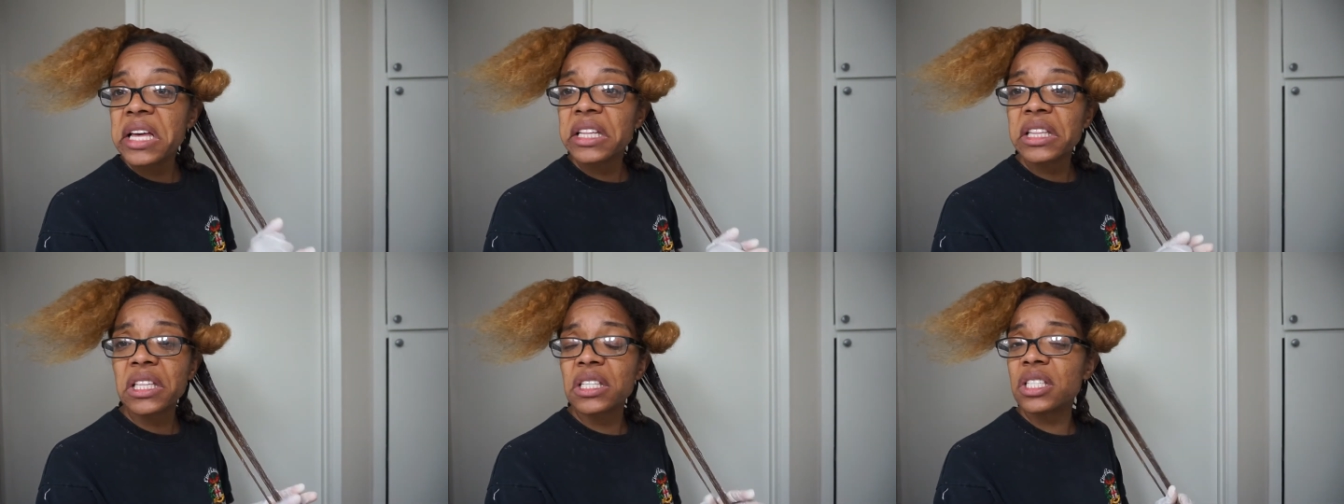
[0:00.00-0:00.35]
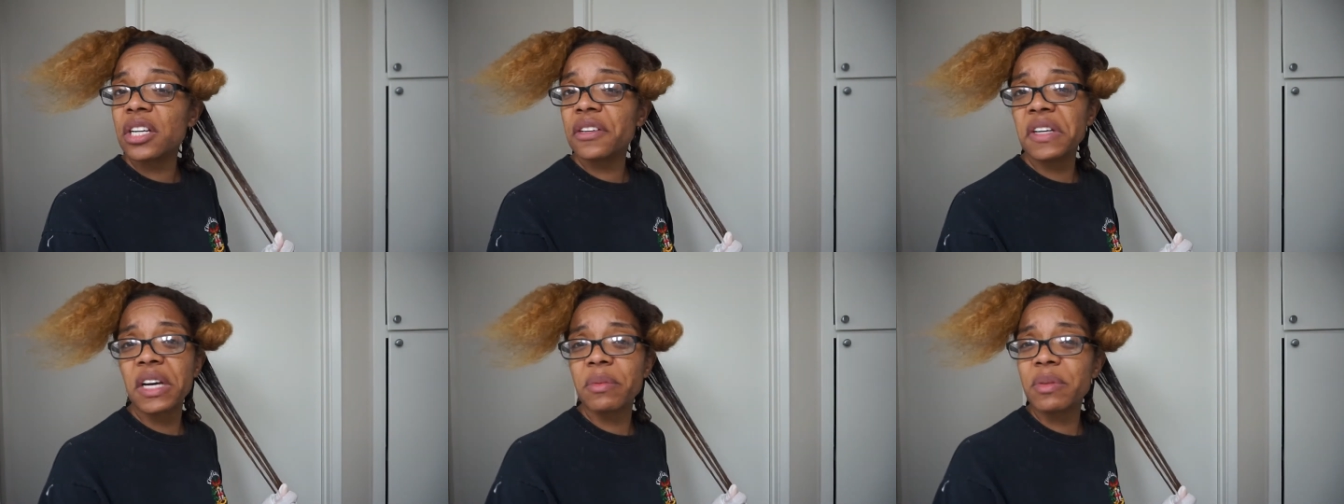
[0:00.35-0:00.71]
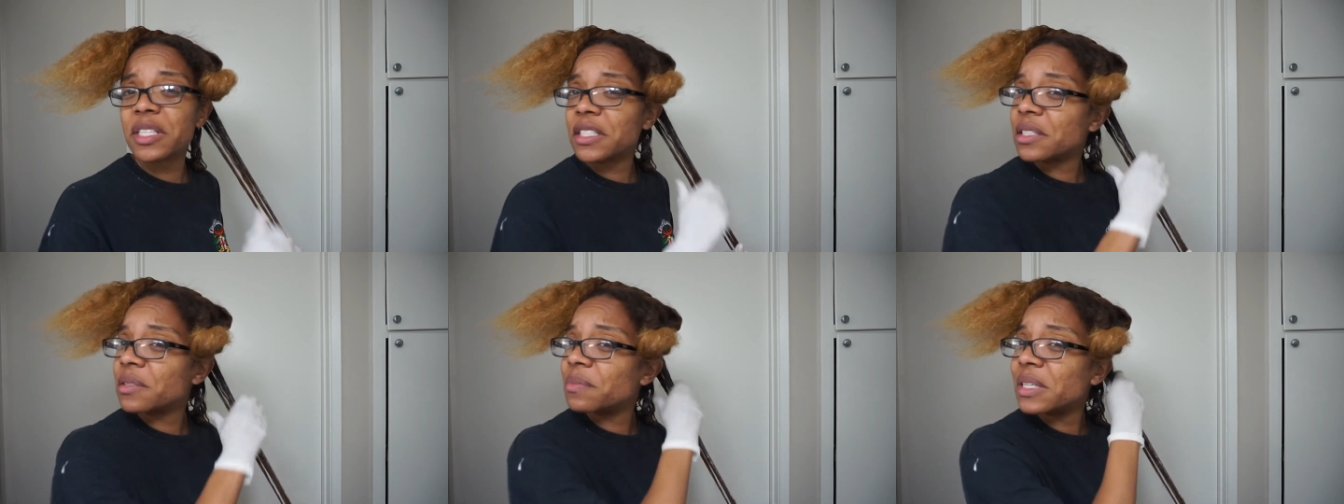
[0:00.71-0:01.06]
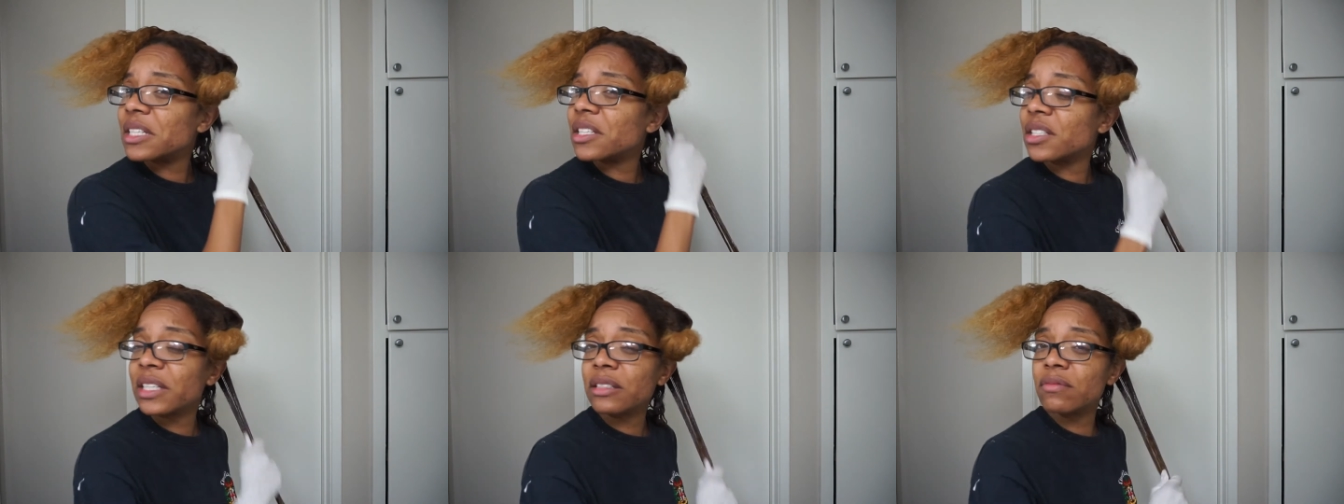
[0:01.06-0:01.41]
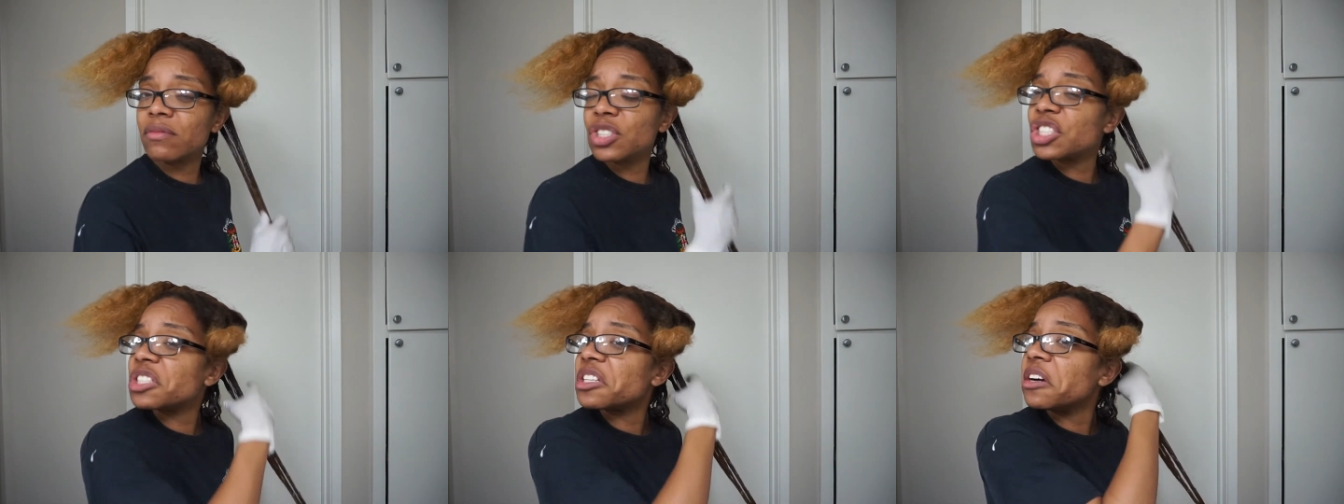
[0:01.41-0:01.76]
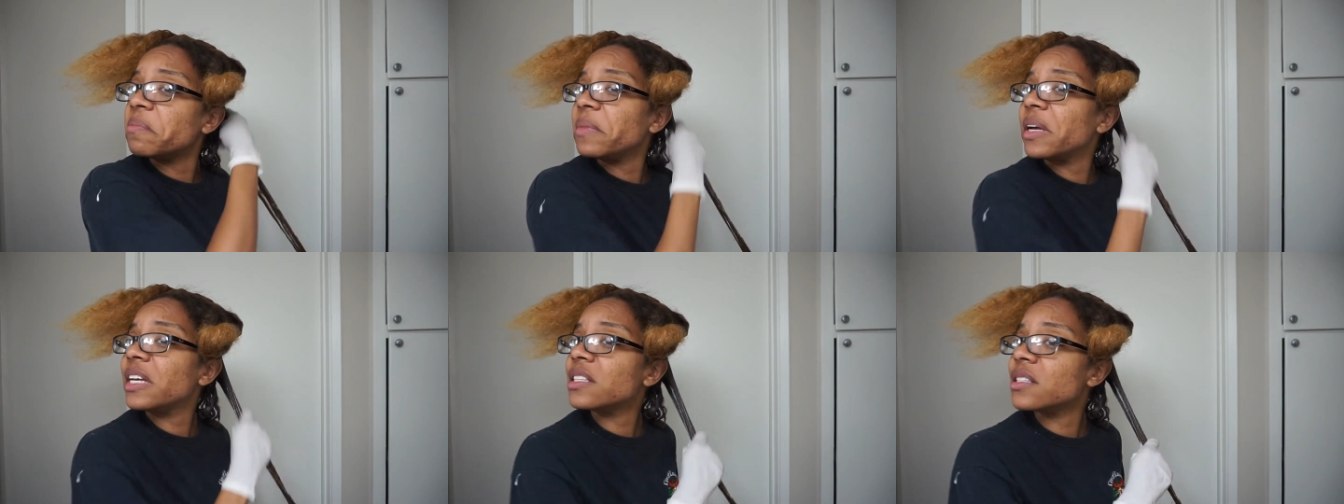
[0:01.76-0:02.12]
the stuff comes out like just
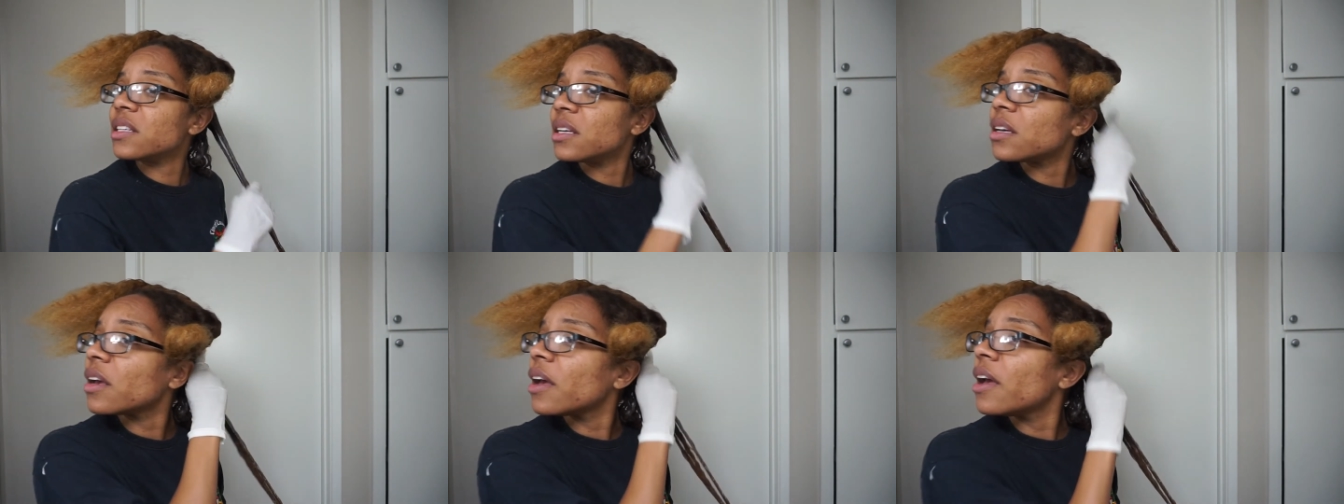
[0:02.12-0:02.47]
amazing.